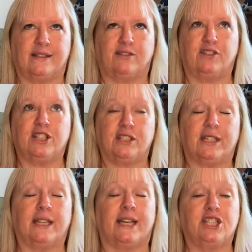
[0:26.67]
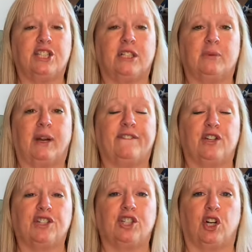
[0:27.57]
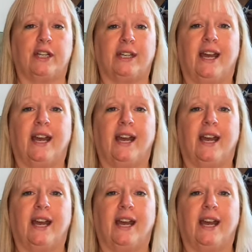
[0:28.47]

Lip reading: originally last year when I first started.